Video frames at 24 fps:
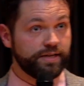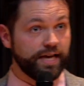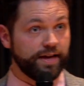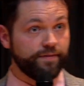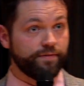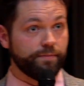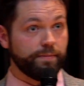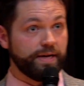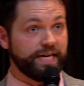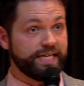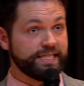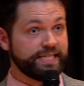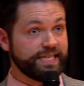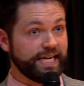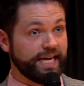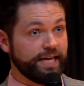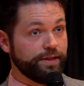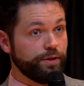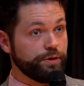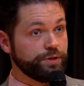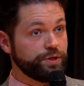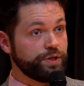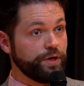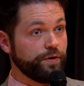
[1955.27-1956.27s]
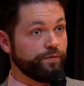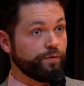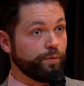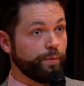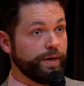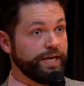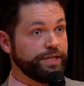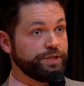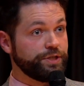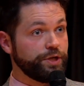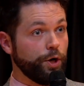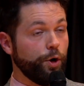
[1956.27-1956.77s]
If I'm going to sing it those two different
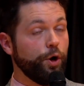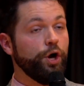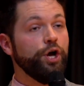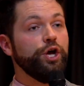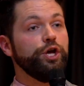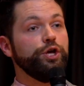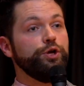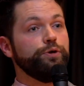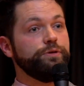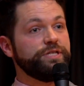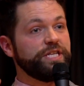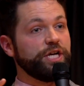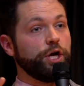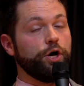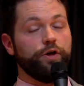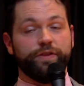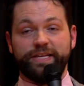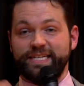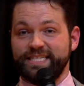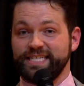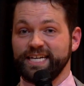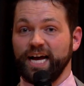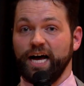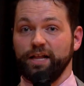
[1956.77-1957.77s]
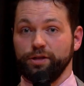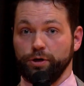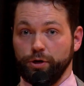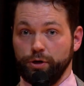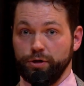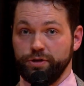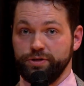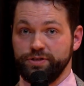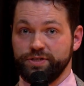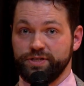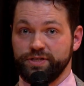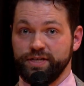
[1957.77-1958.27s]
ways. So using all these
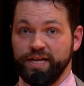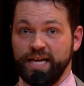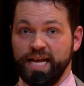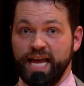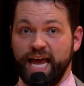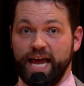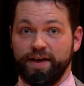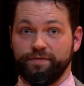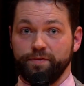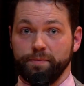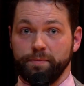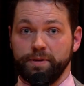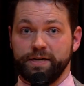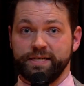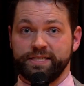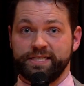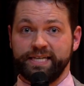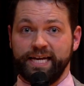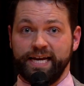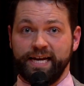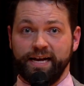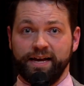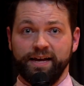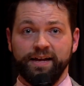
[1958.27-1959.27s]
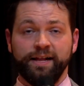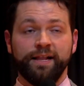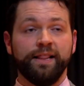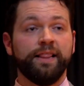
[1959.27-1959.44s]
colors, if I'm going to sing,